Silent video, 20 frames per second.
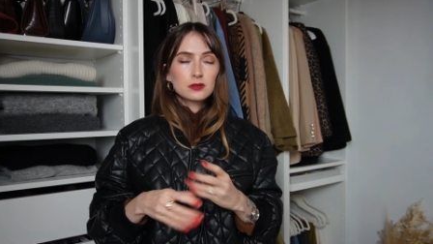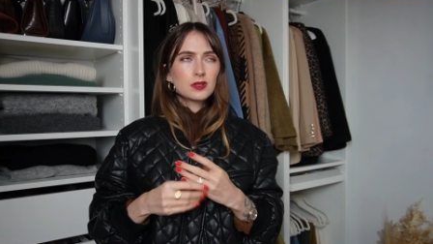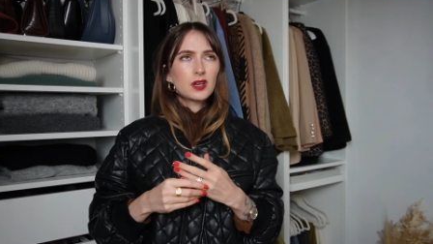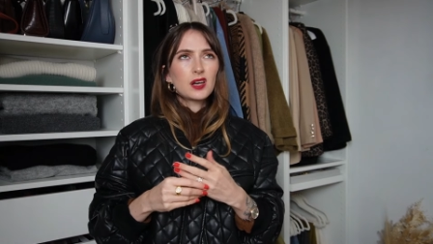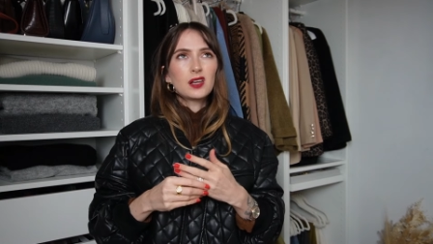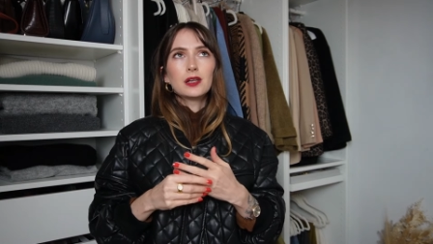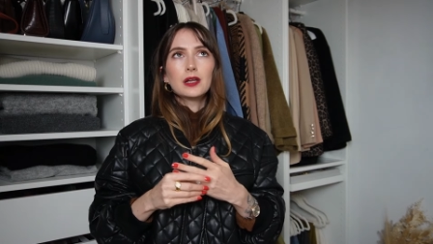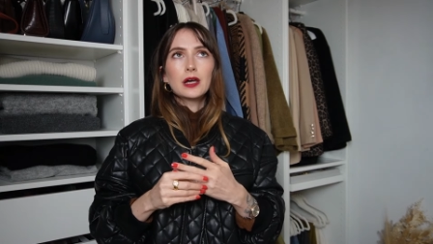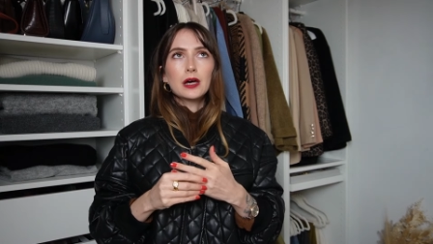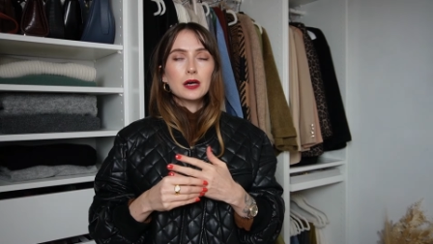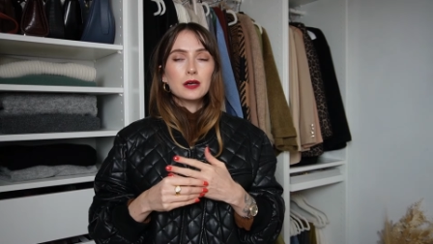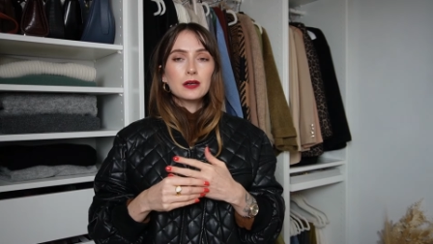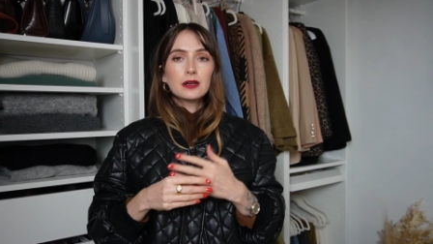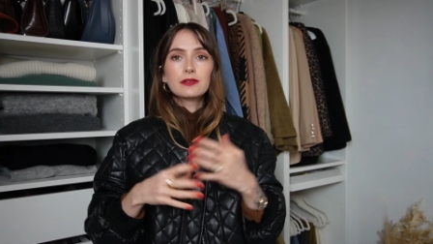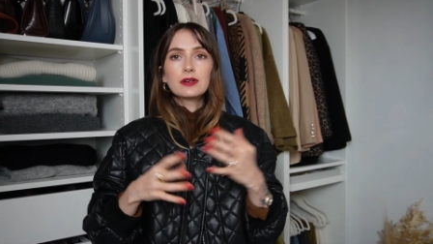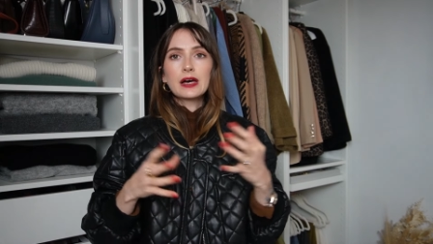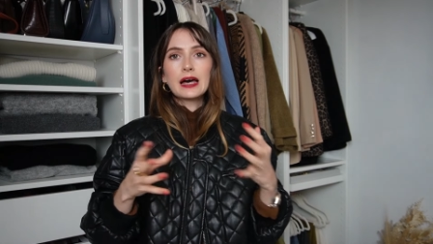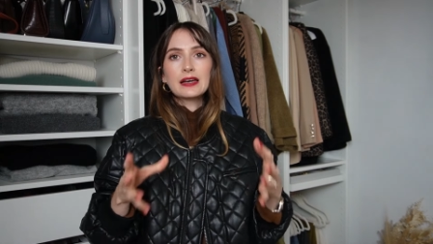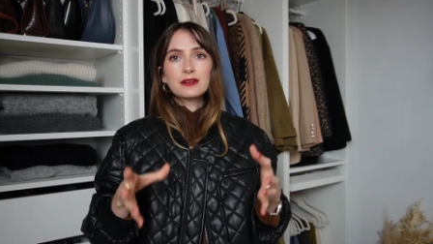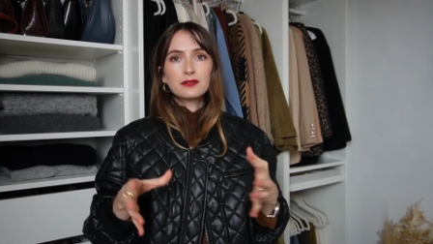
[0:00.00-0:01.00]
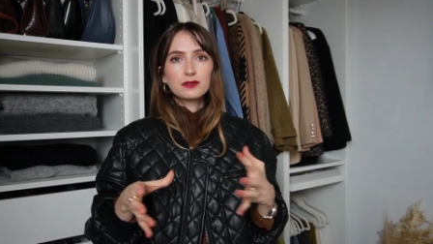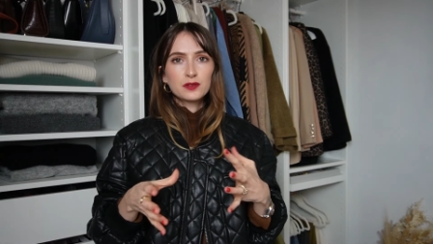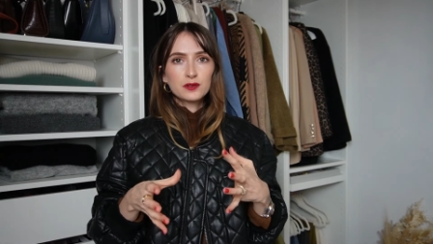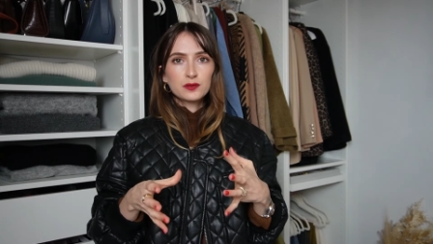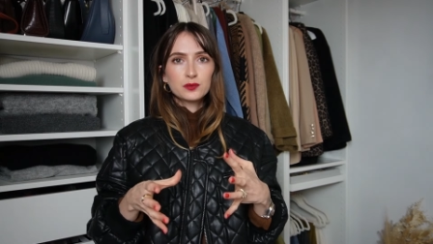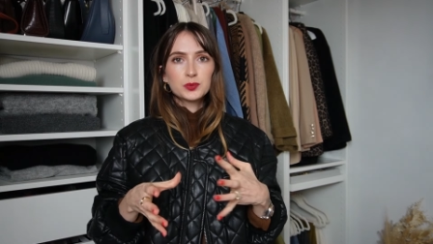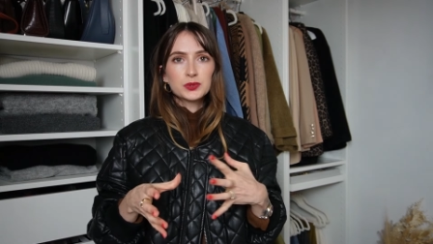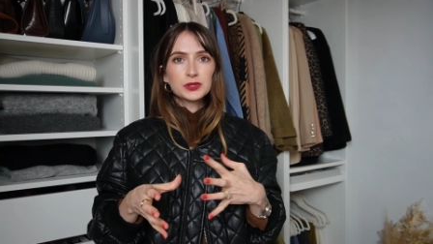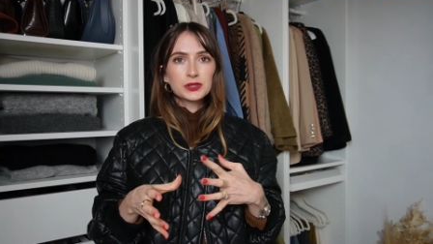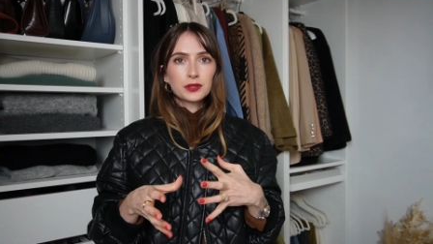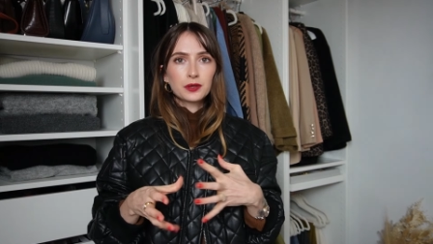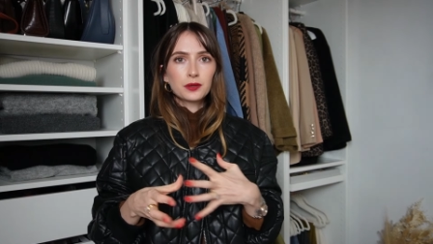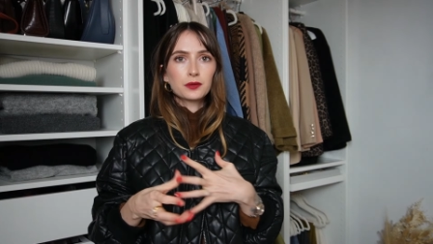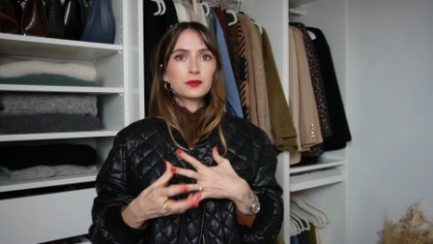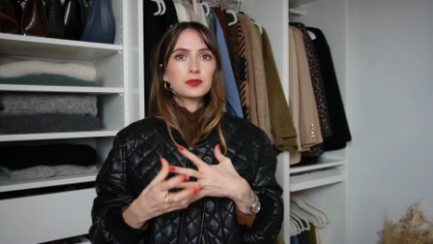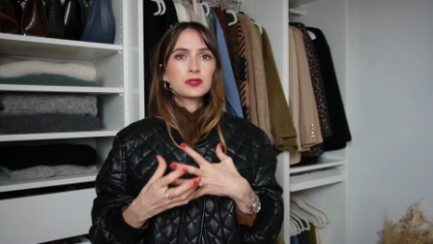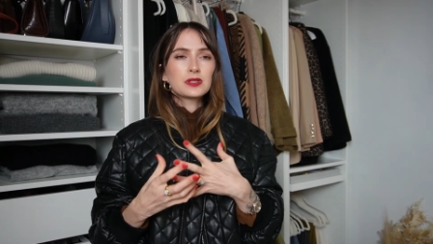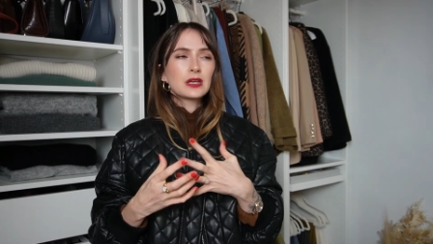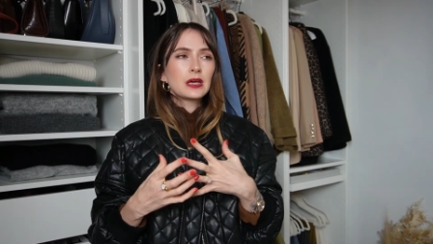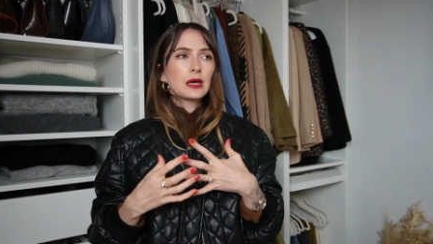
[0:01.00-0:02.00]
not a lot, of a handful of wool
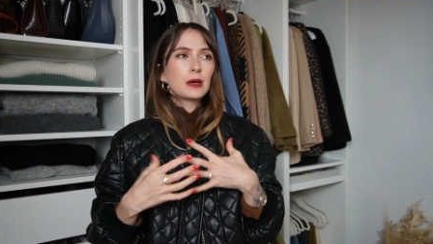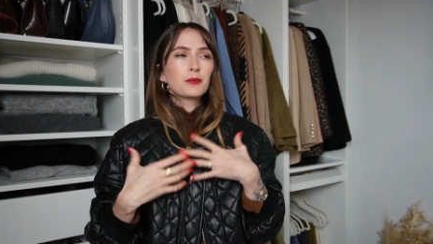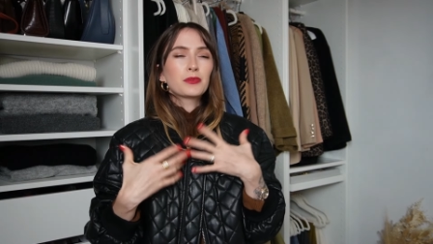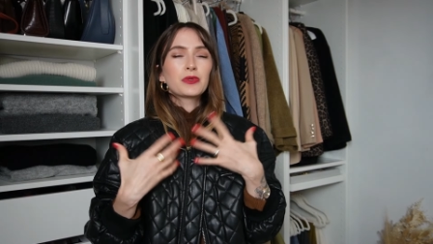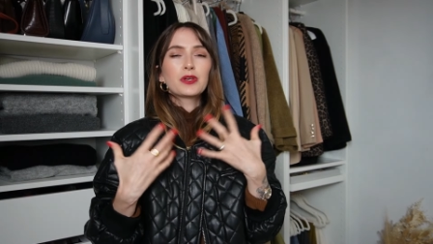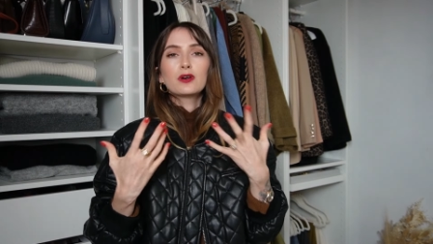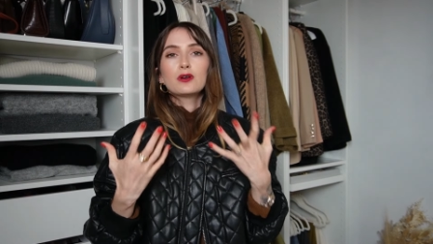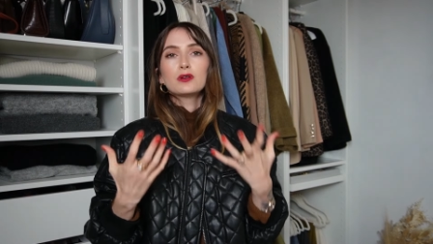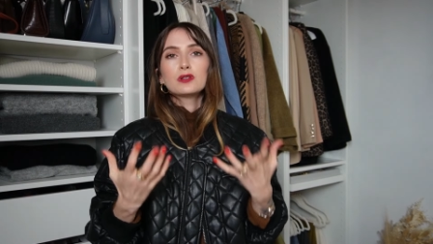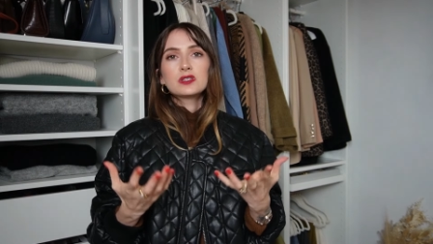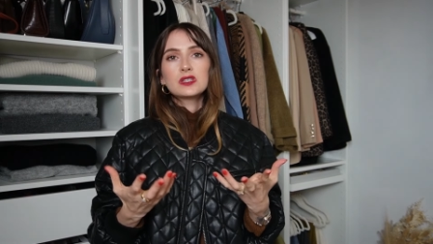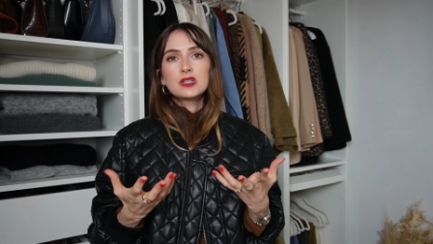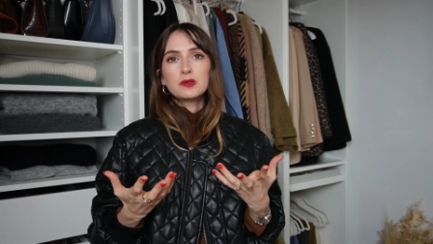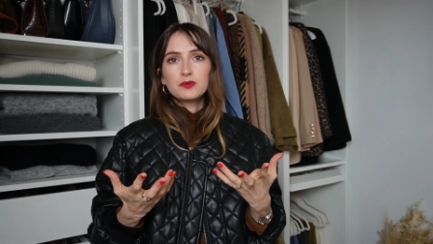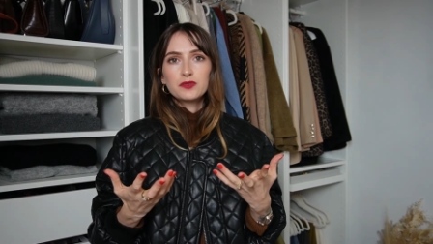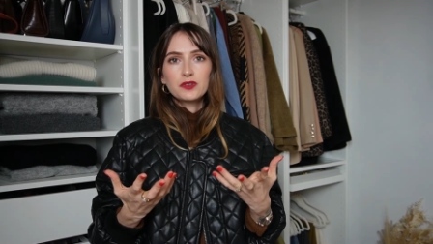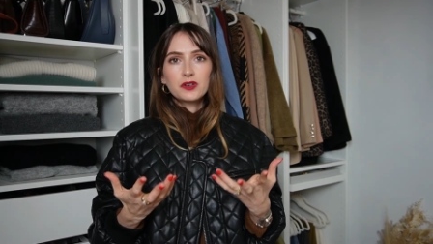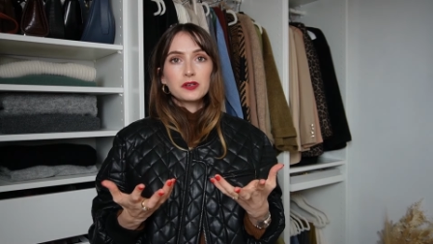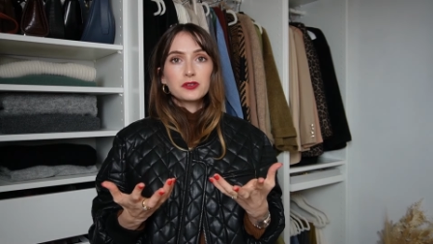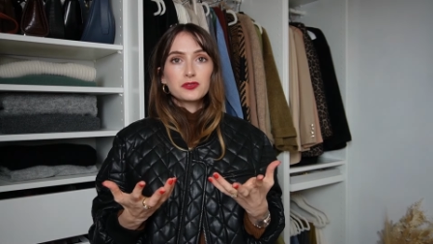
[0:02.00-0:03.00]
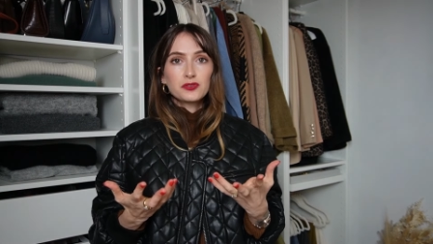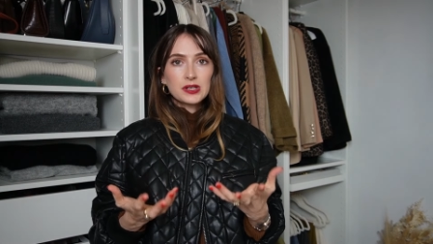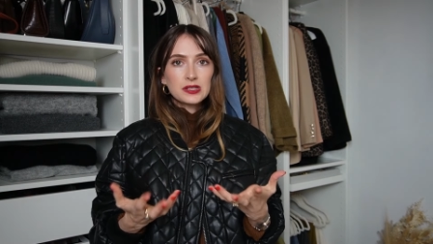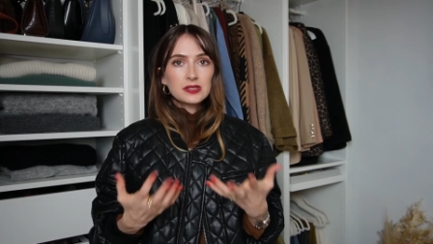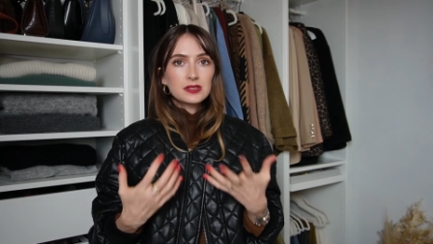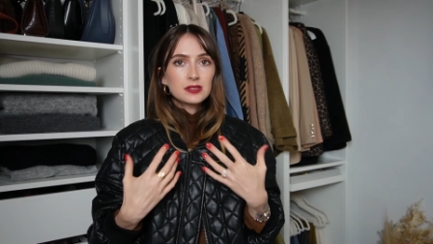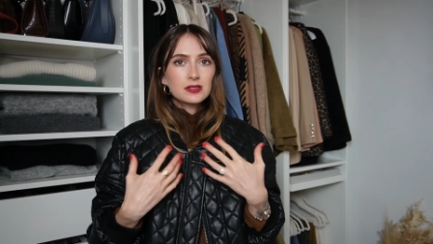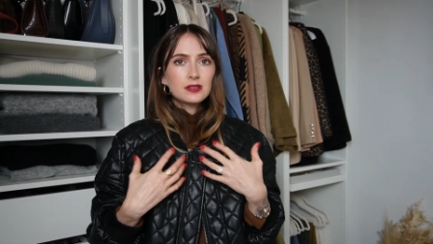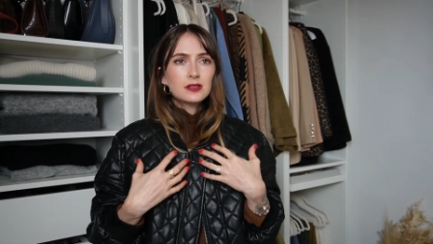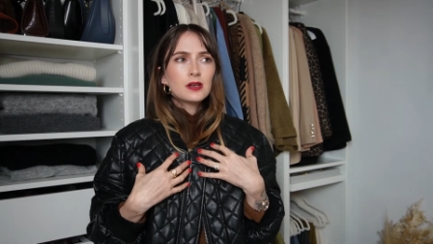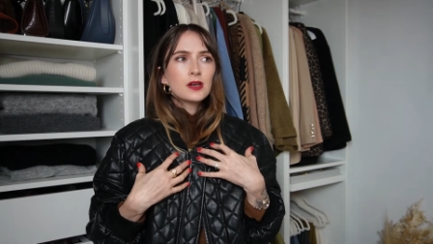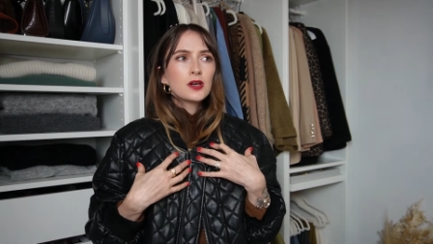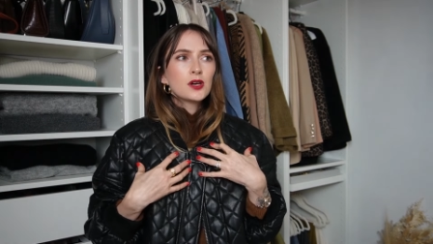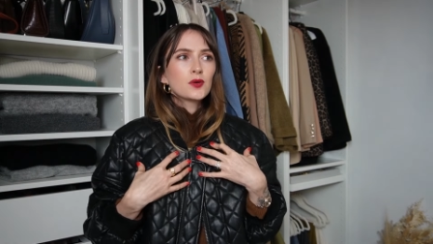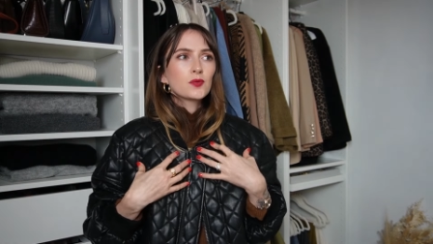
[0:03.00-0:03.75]
coats. But they all seem very dressy.